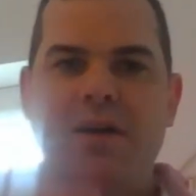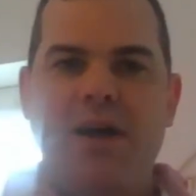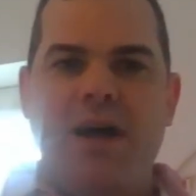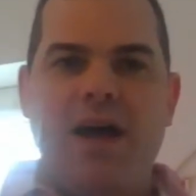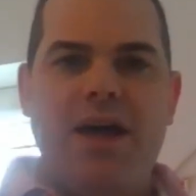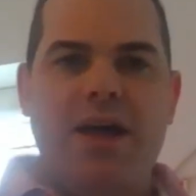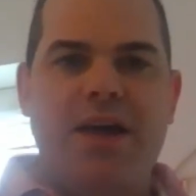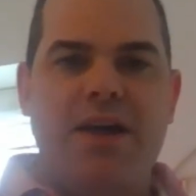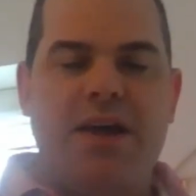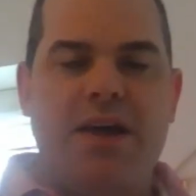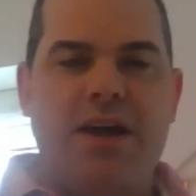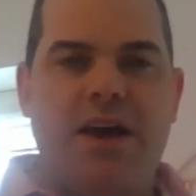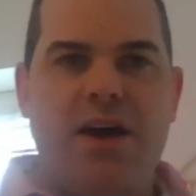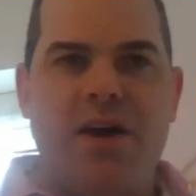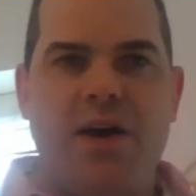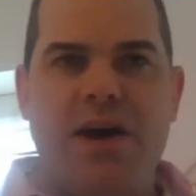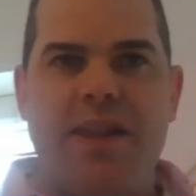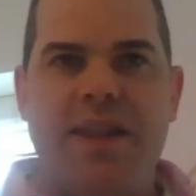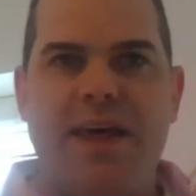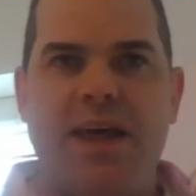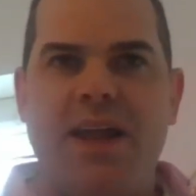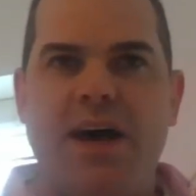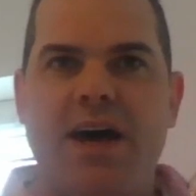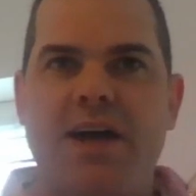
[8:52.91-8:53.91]

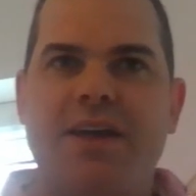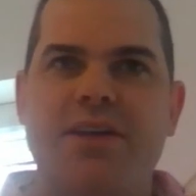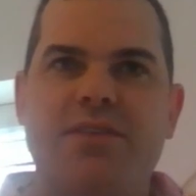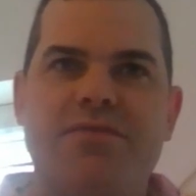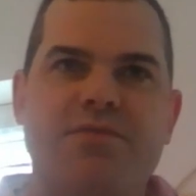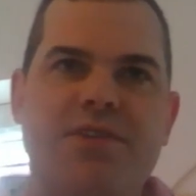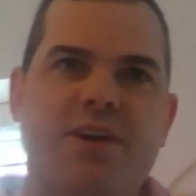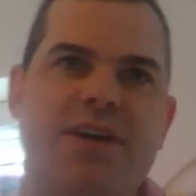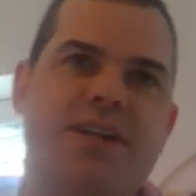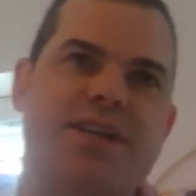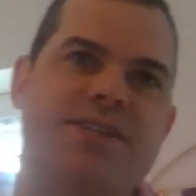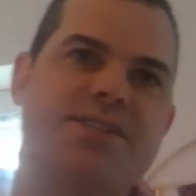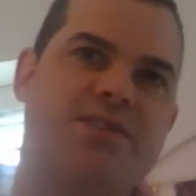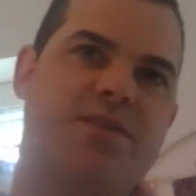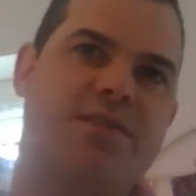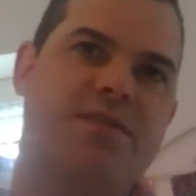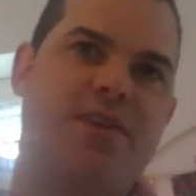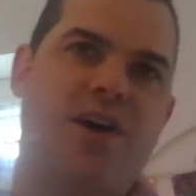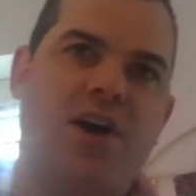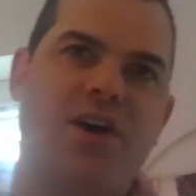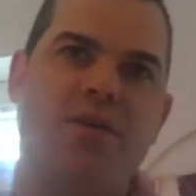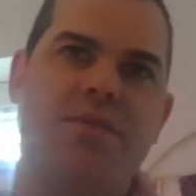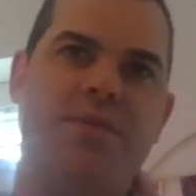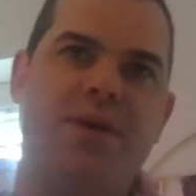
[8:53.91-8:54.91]
And then I can really sort
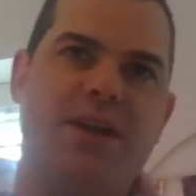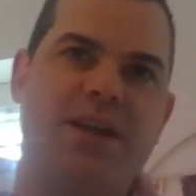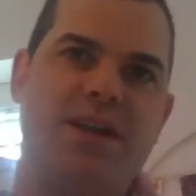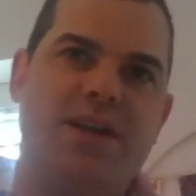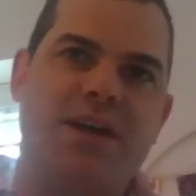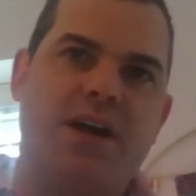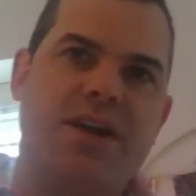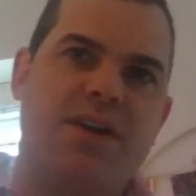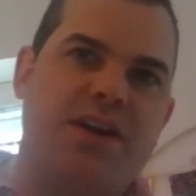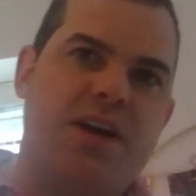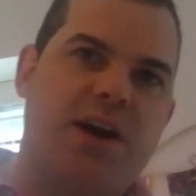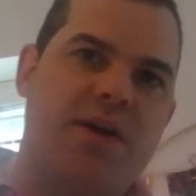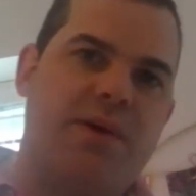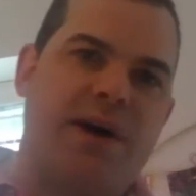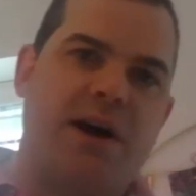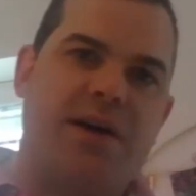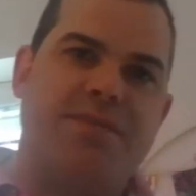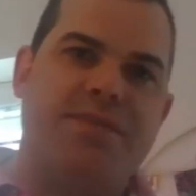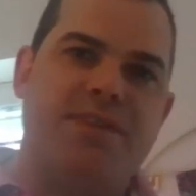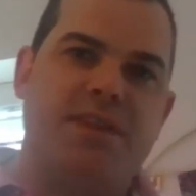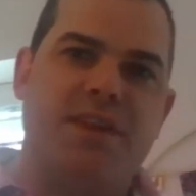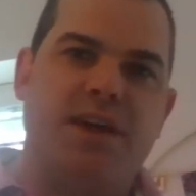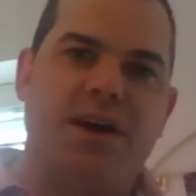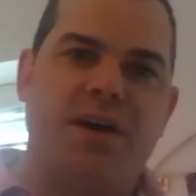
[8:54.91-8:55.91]
of home in and go
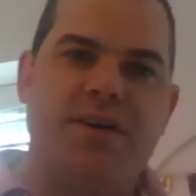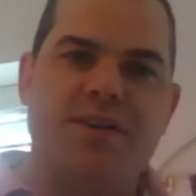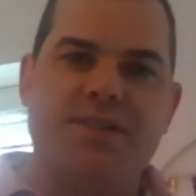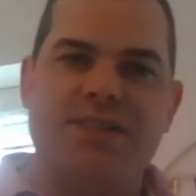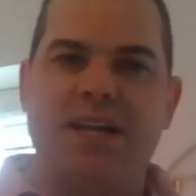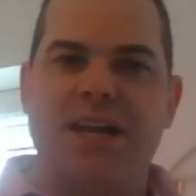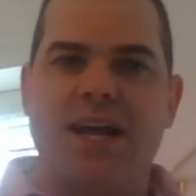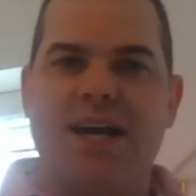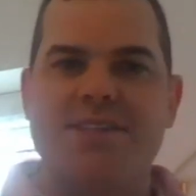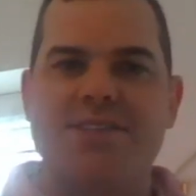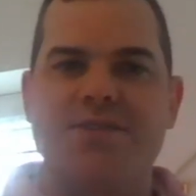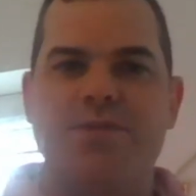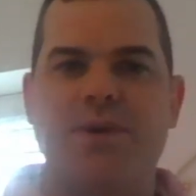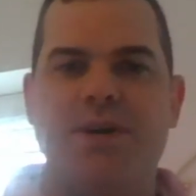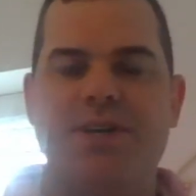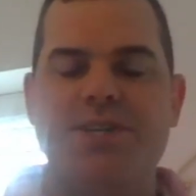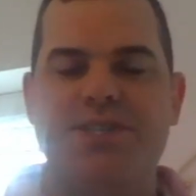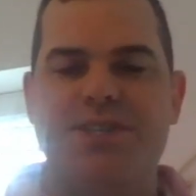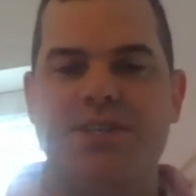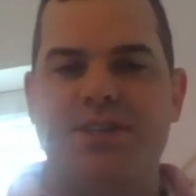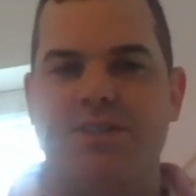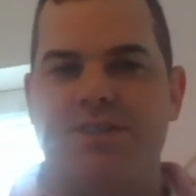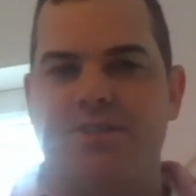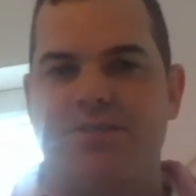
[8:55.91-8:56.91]
after those and ask
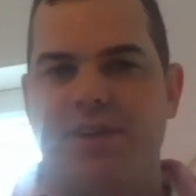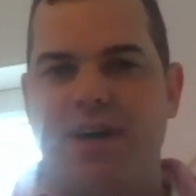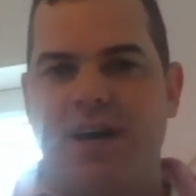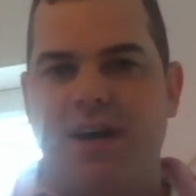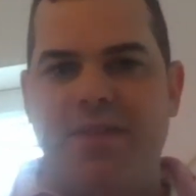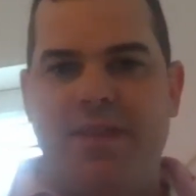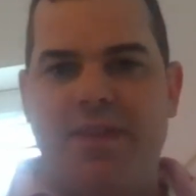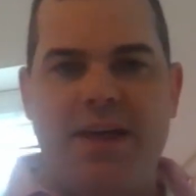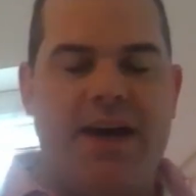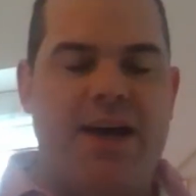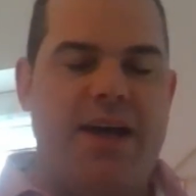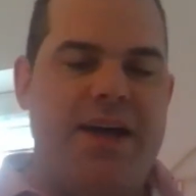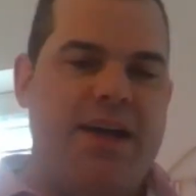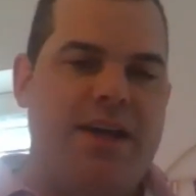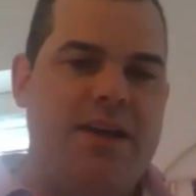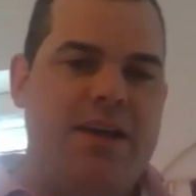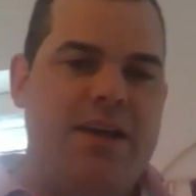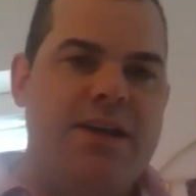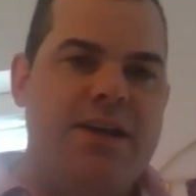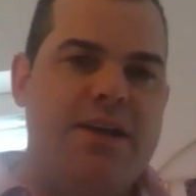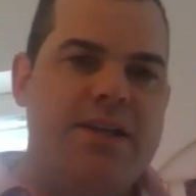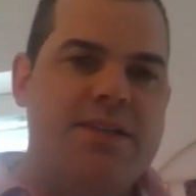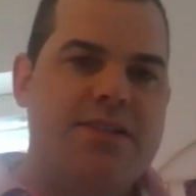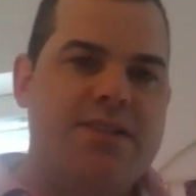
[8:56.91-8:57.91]
questions around that
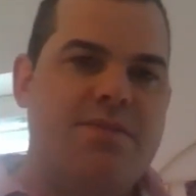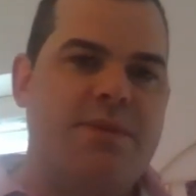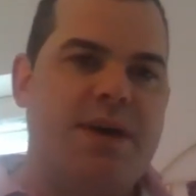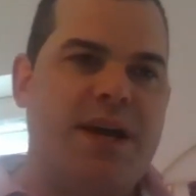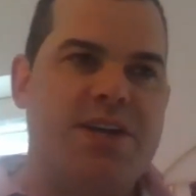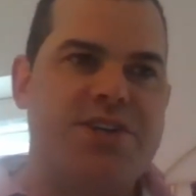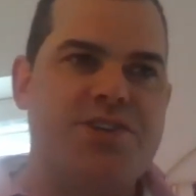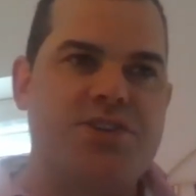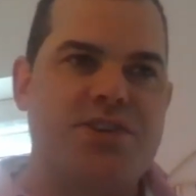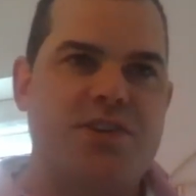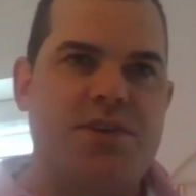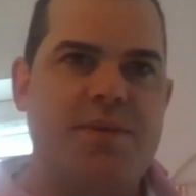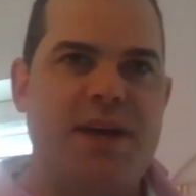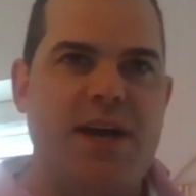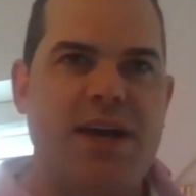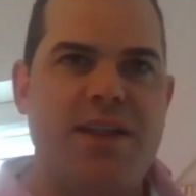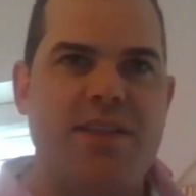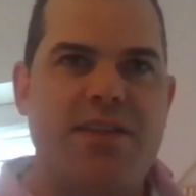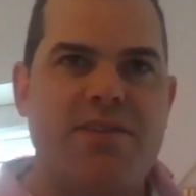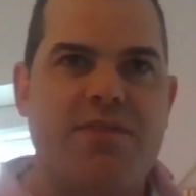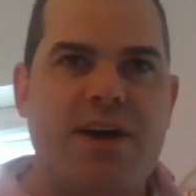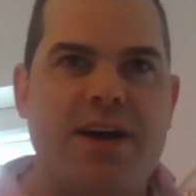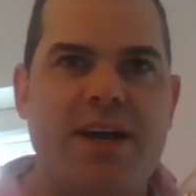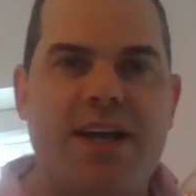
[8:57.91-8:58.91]
to make sure I'm
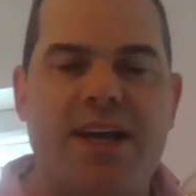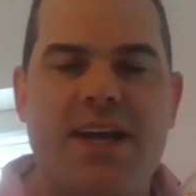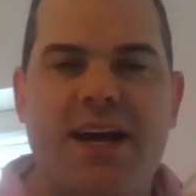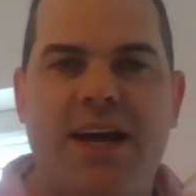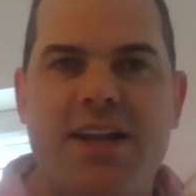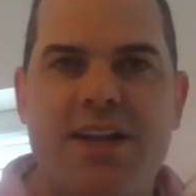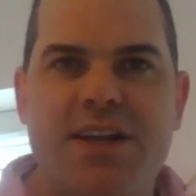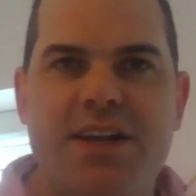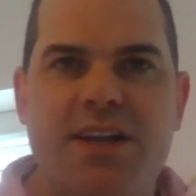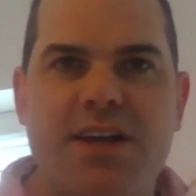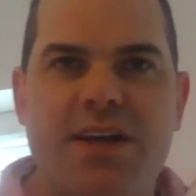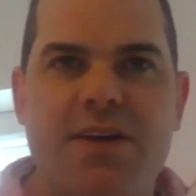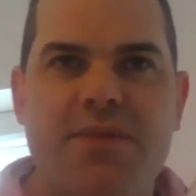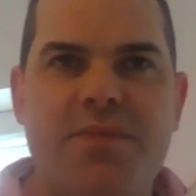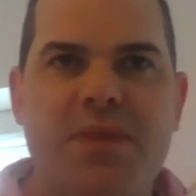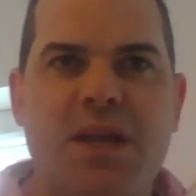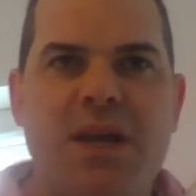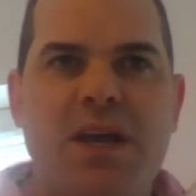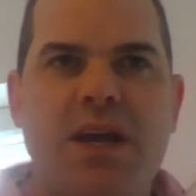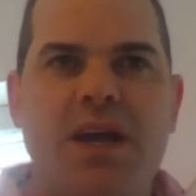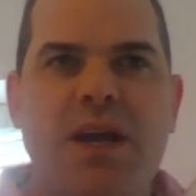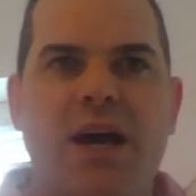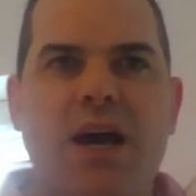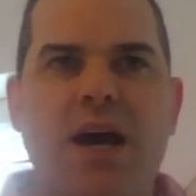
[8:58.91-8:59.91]
getting the right candidate.
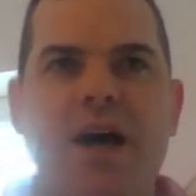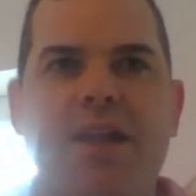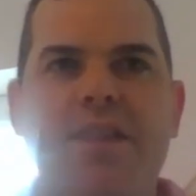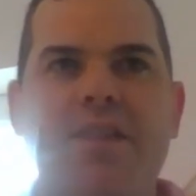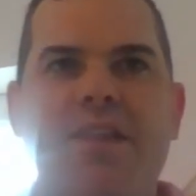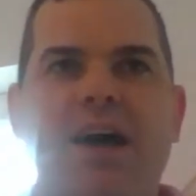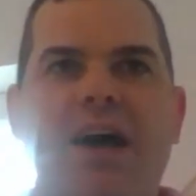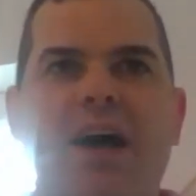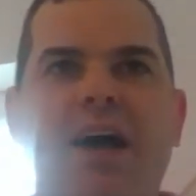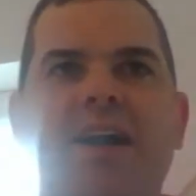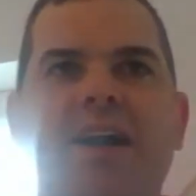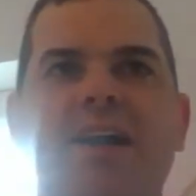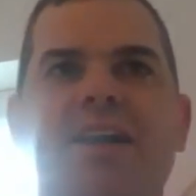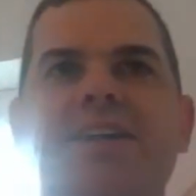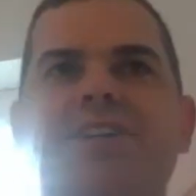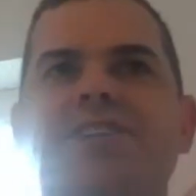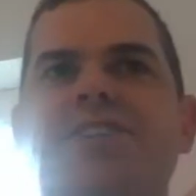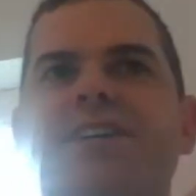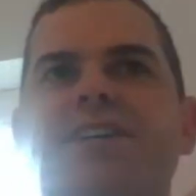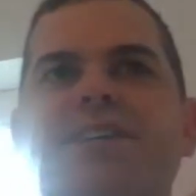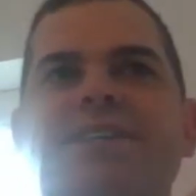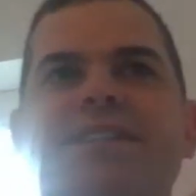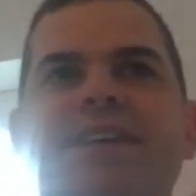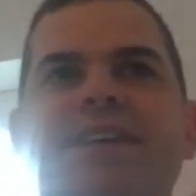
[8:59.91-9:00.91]
And then
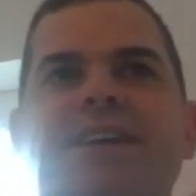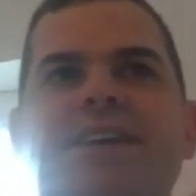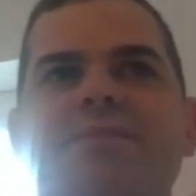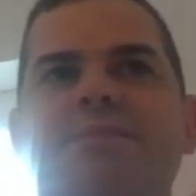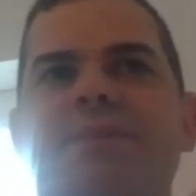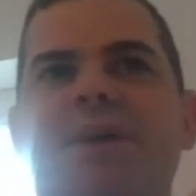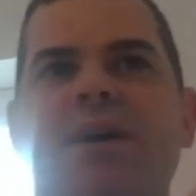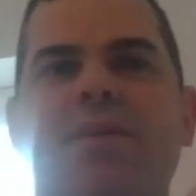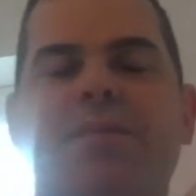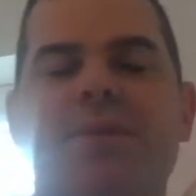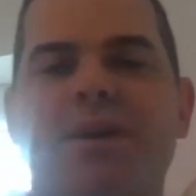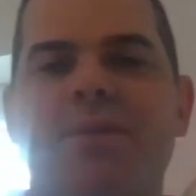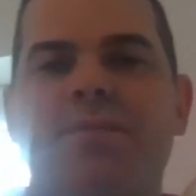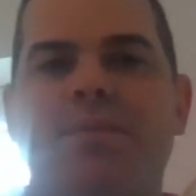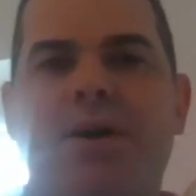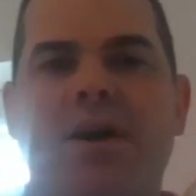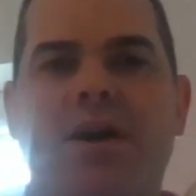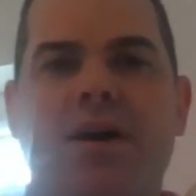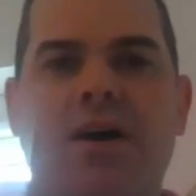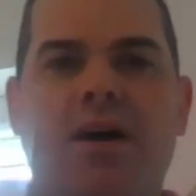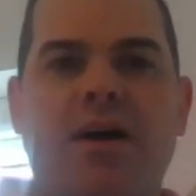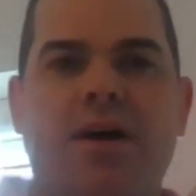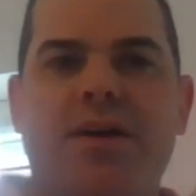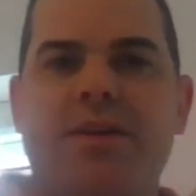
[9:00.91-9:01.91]
logistics play a big
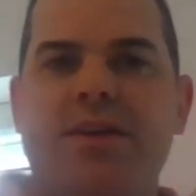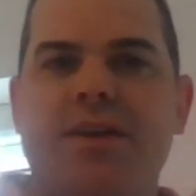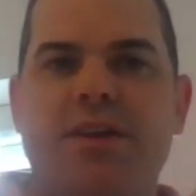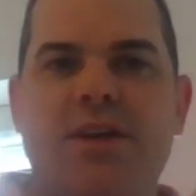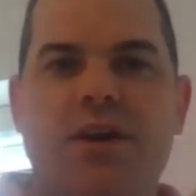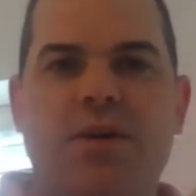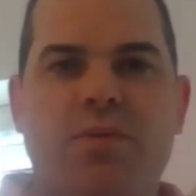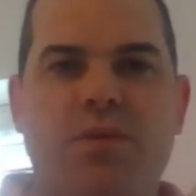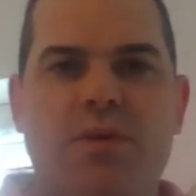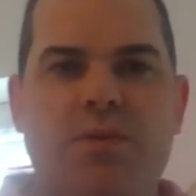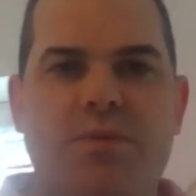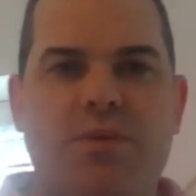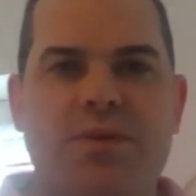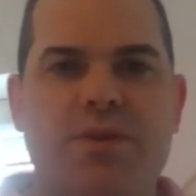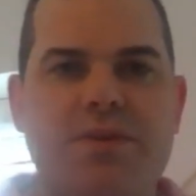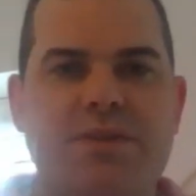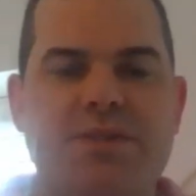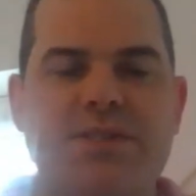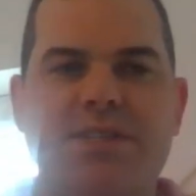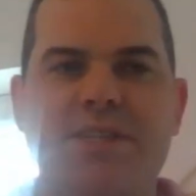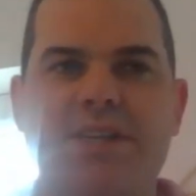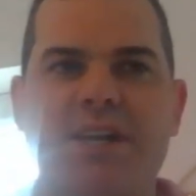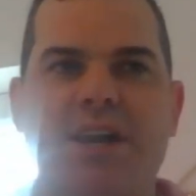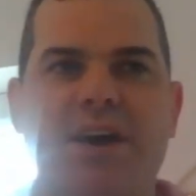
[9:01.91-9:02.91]
part.
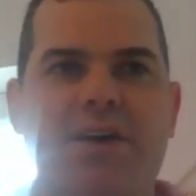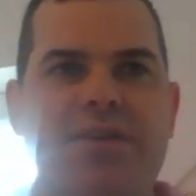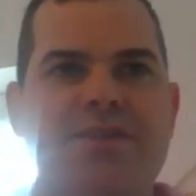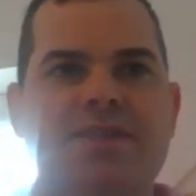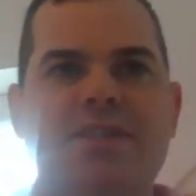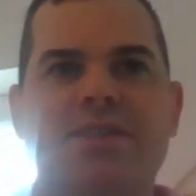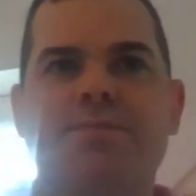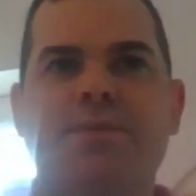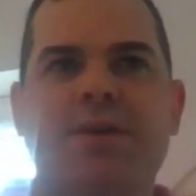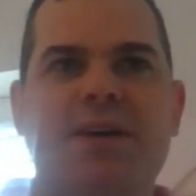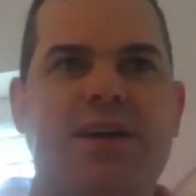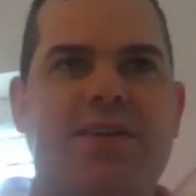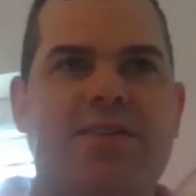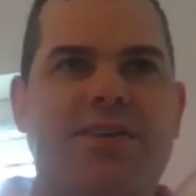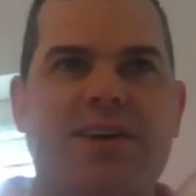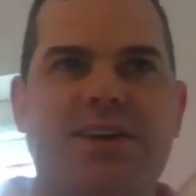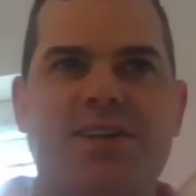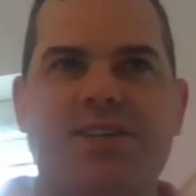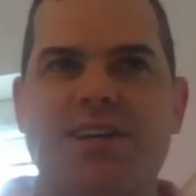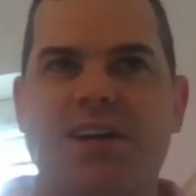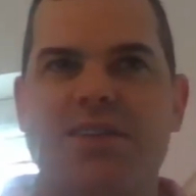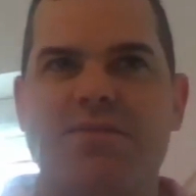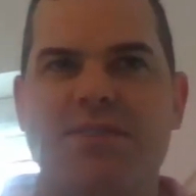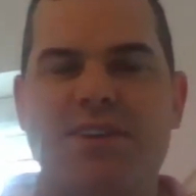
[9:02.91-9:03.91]
What's the notice
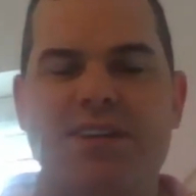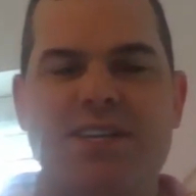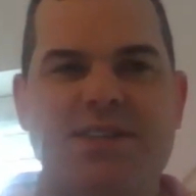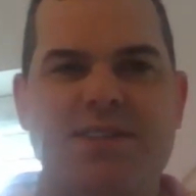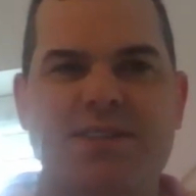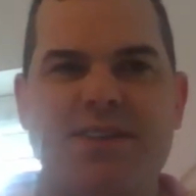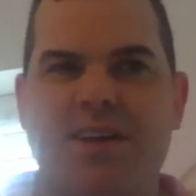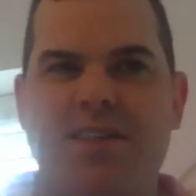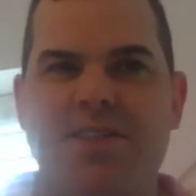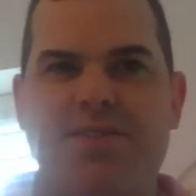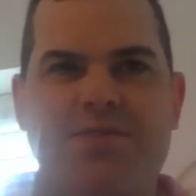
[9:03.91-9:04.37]
period? Generally, it's like